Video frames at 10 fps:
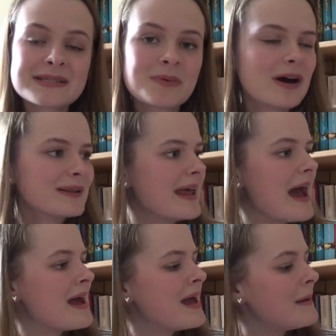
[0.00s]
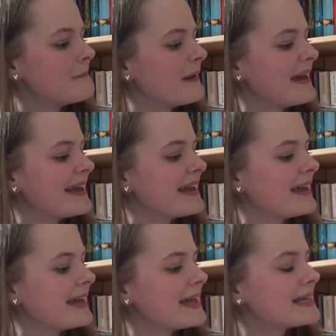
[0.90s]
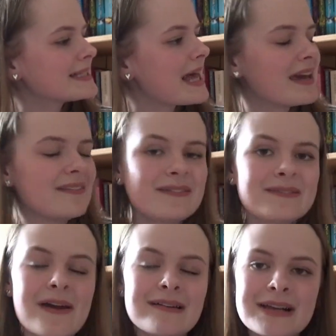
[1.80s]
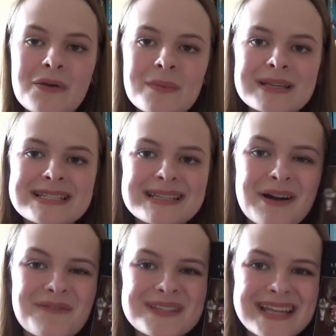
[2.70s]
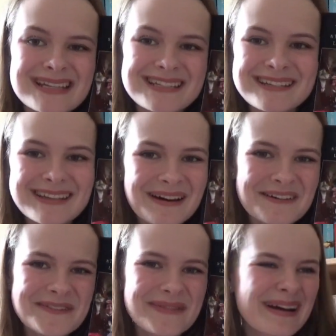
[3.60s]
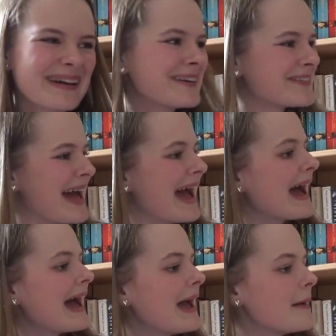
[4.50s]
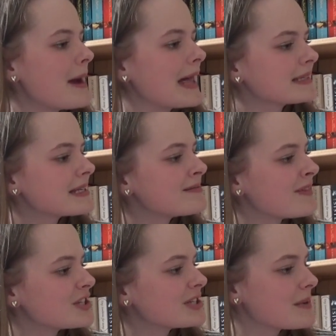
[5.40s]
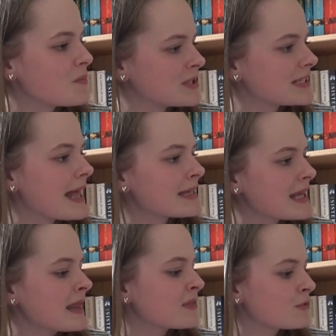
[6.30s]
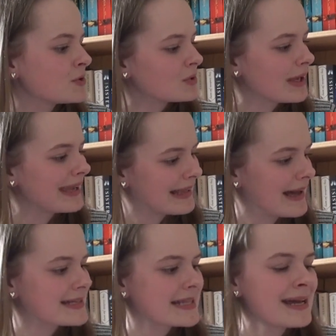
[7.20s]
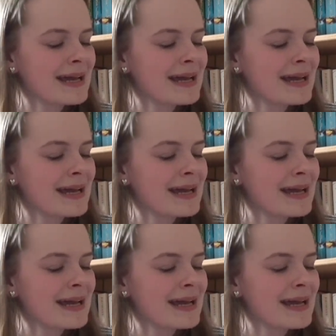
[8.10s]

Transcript: one is a very long-winded conversation off the back of Alice's Adventures in Wonderland and Through the Looking Glass.